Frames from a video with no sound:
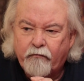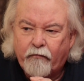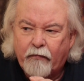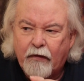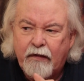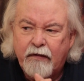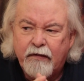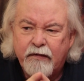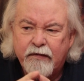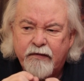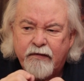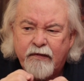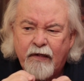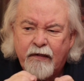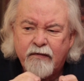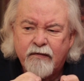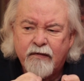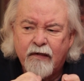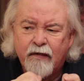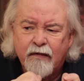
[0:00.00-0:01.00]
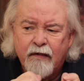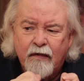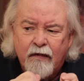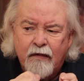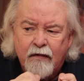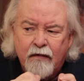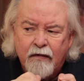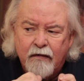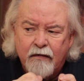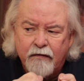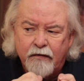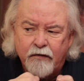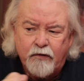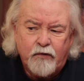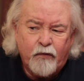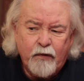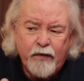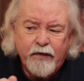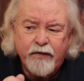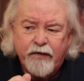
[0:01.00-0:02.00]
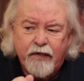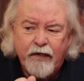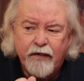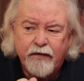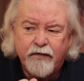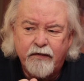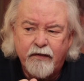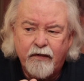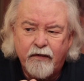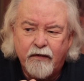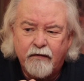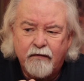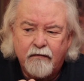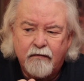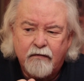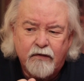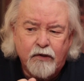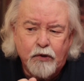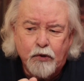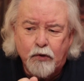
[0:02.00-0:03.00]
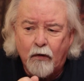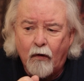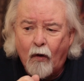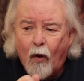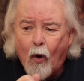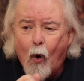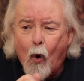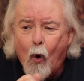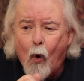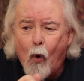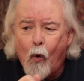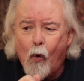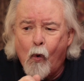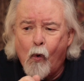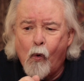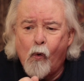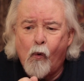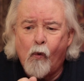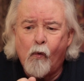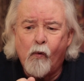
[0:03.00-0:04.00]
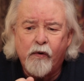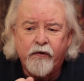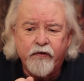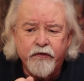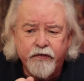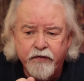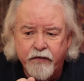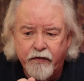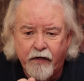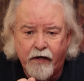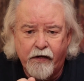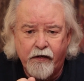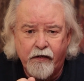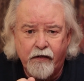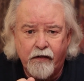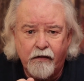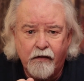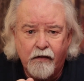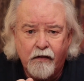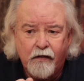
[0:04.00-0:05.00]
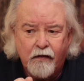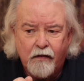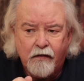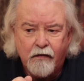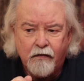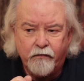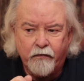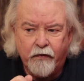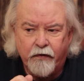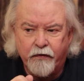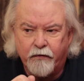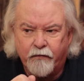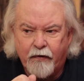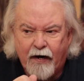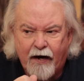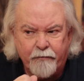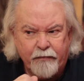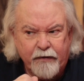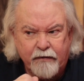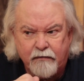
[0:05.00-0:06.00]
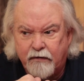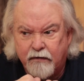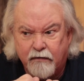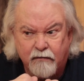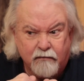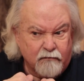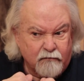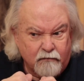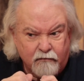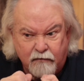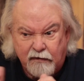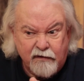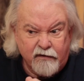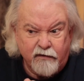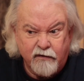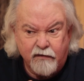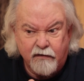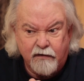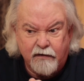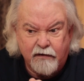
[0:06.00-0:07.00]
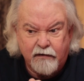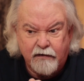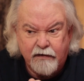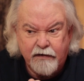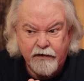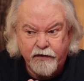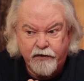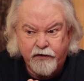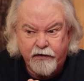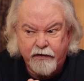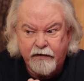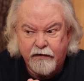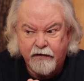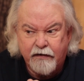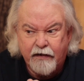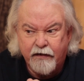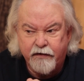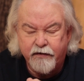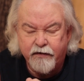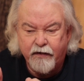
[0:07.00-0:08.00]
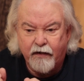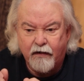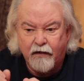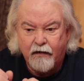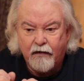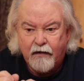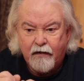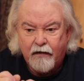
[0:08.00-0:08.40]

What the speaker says: in the sense that the tortoise gets there slow and steady, where the rabbit just runs on energy and gets there.